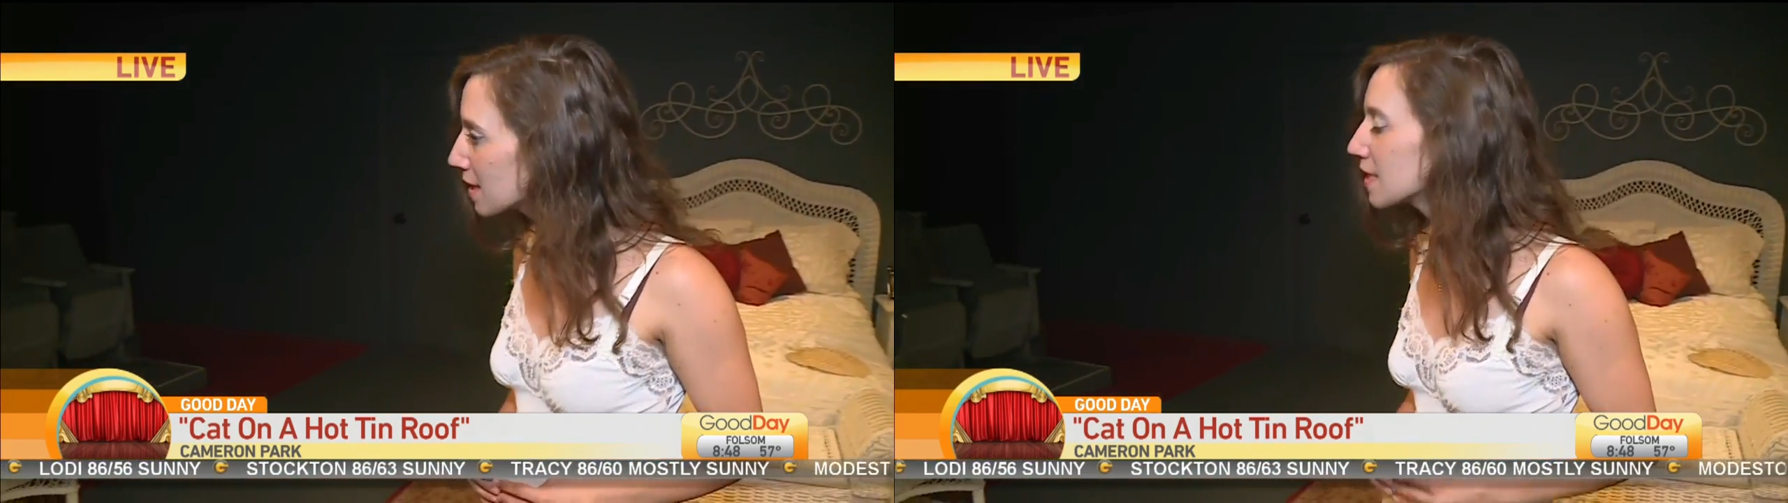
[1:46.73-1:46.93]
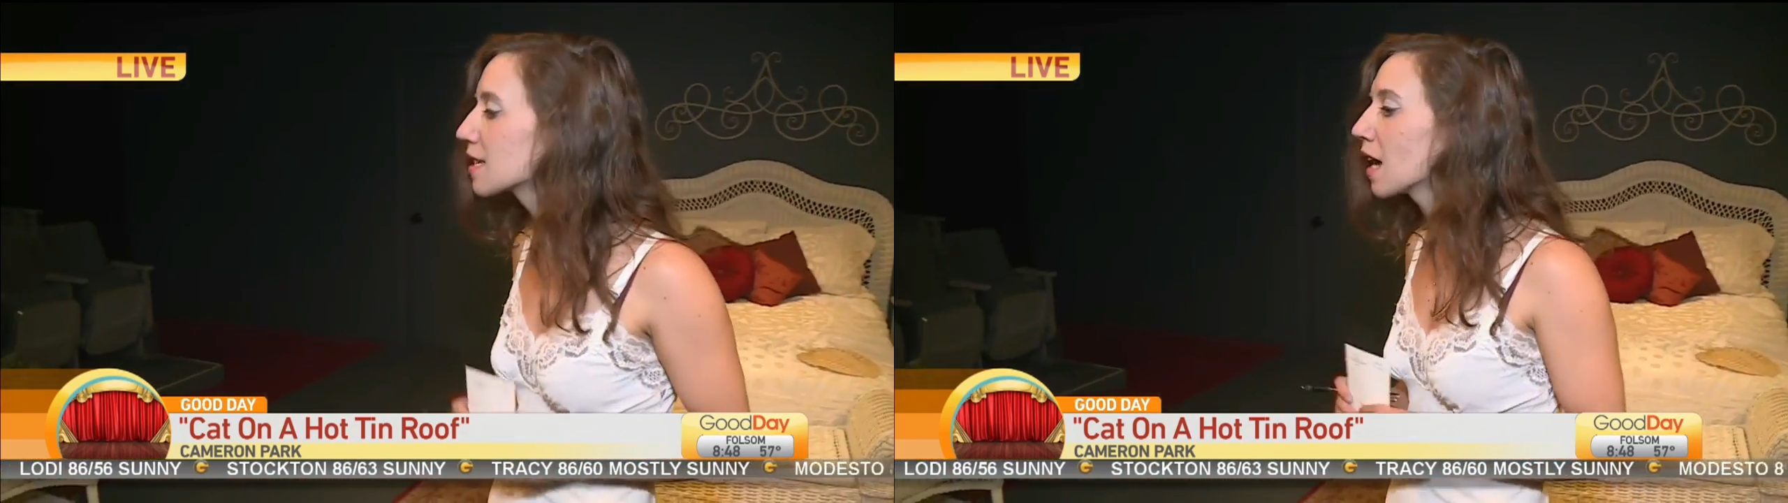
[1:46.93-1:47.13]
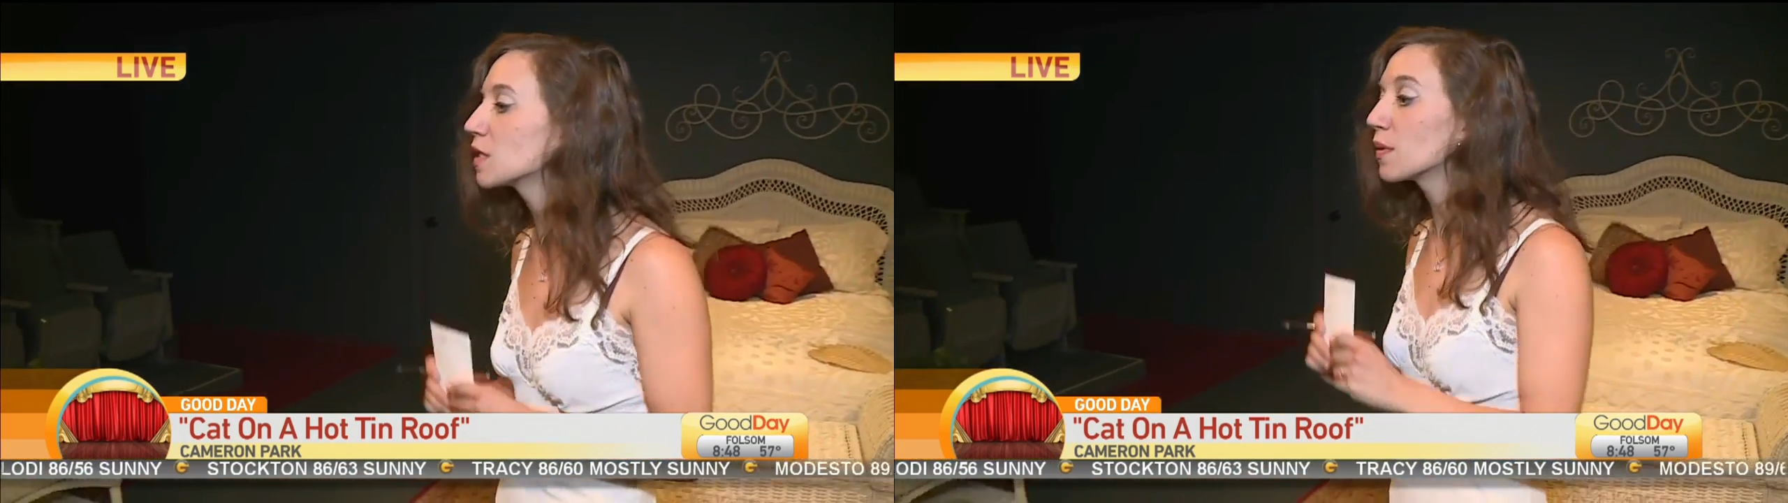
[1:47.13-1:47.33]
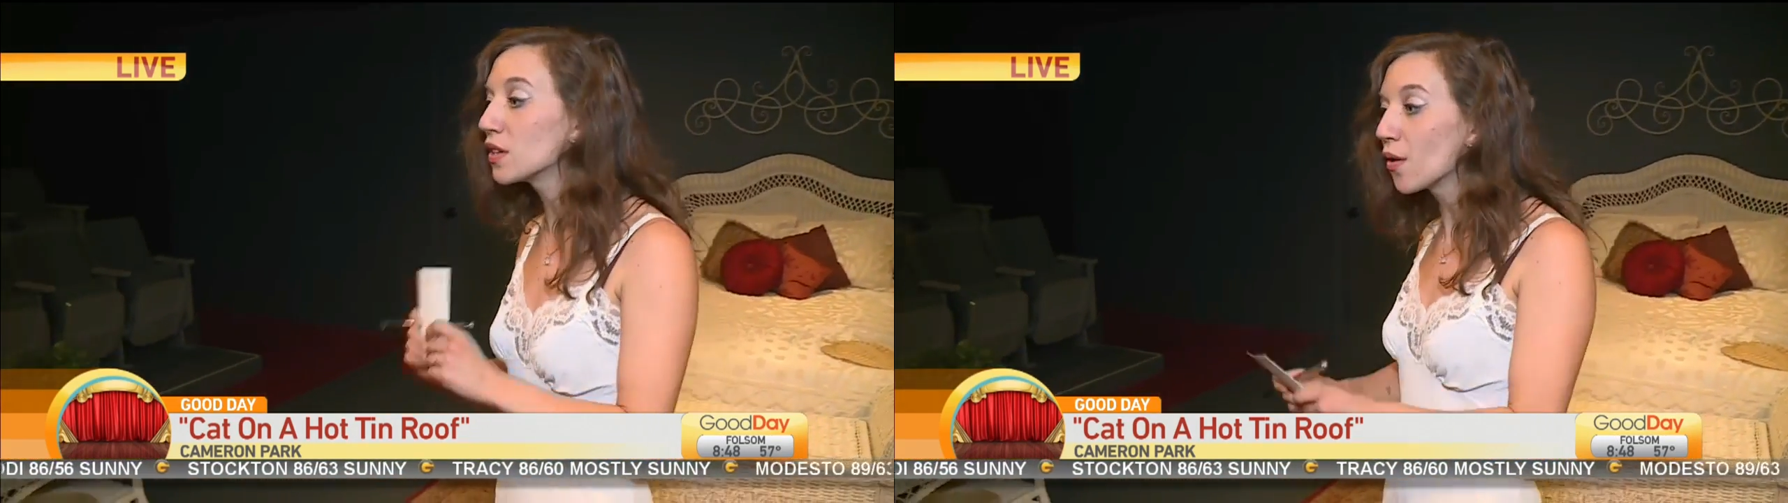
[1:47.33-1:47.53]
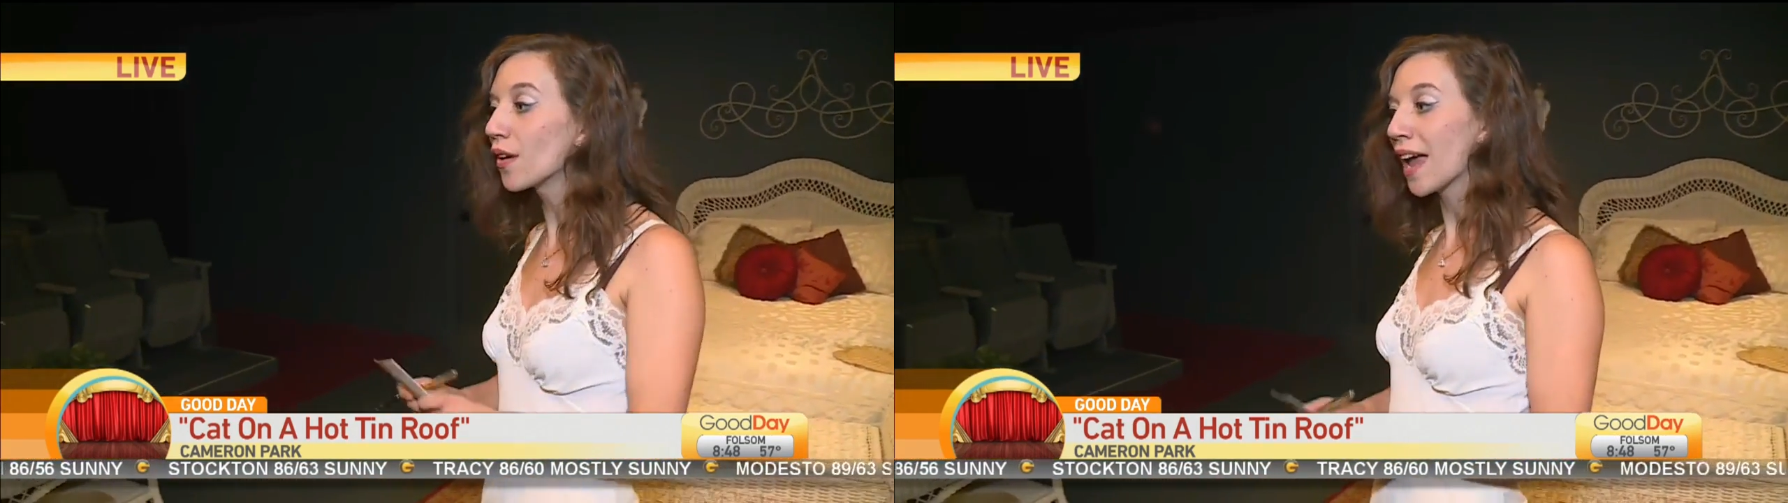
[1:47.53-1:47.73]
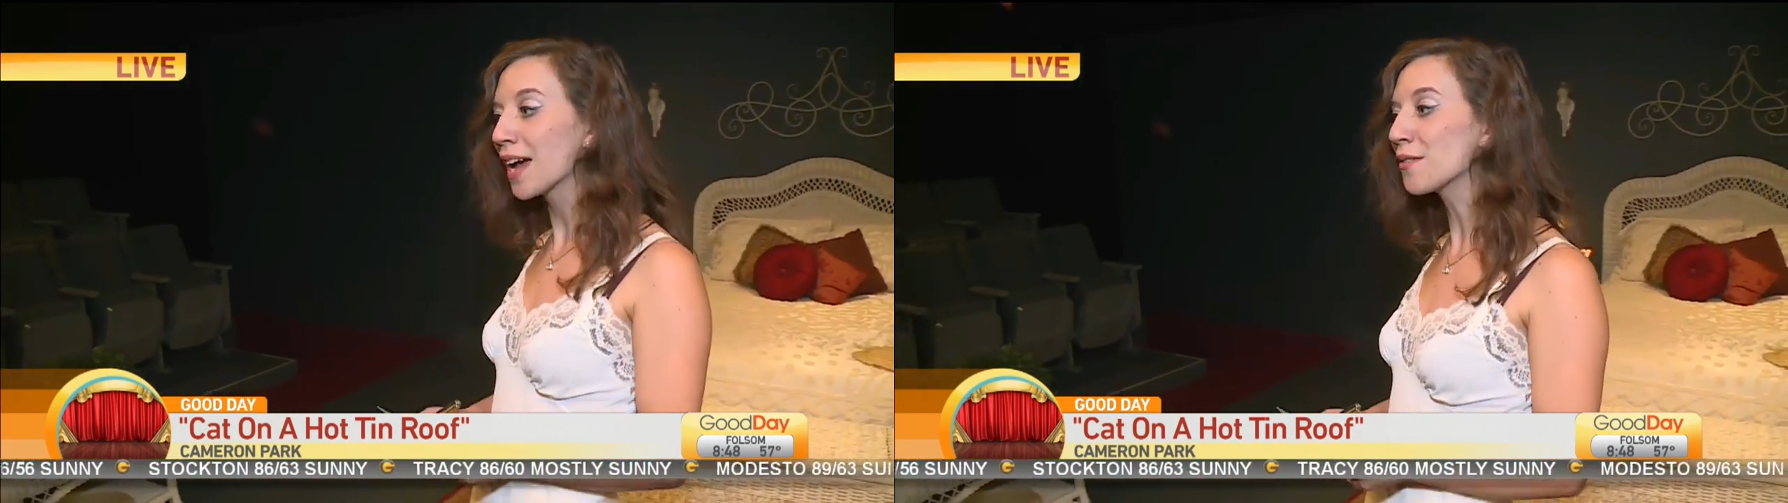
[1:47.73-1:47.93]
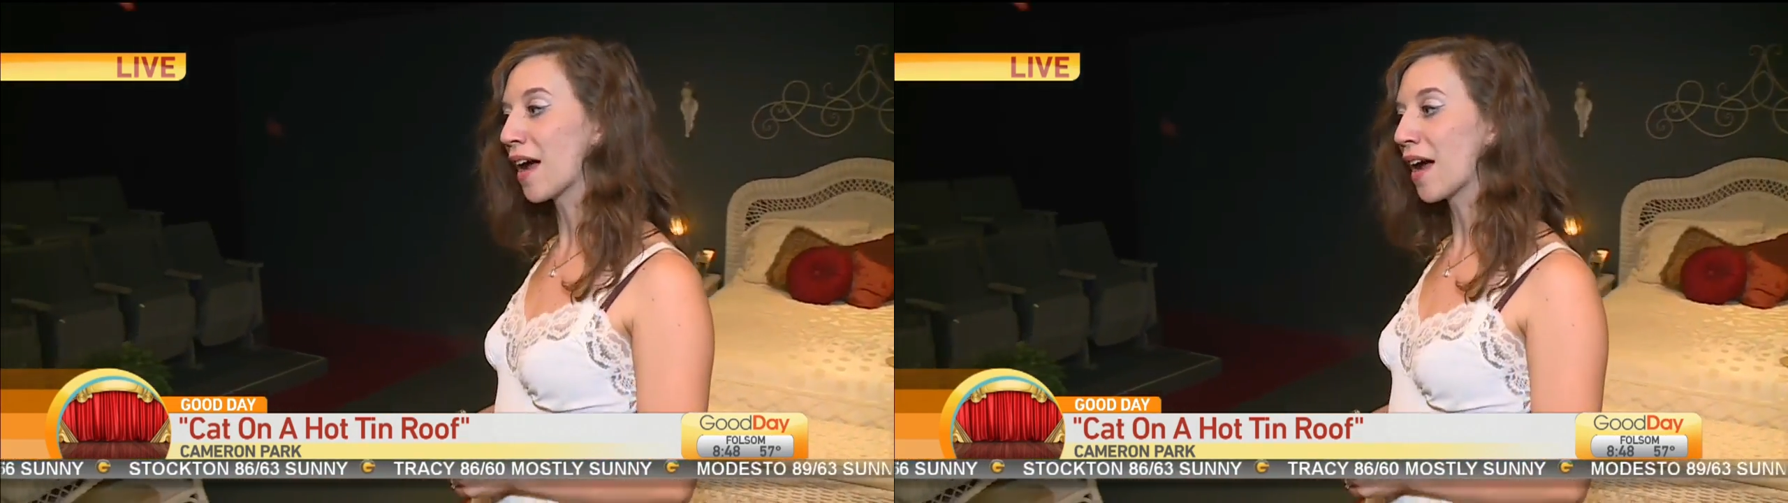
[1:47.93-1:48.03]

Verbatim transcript: or a drama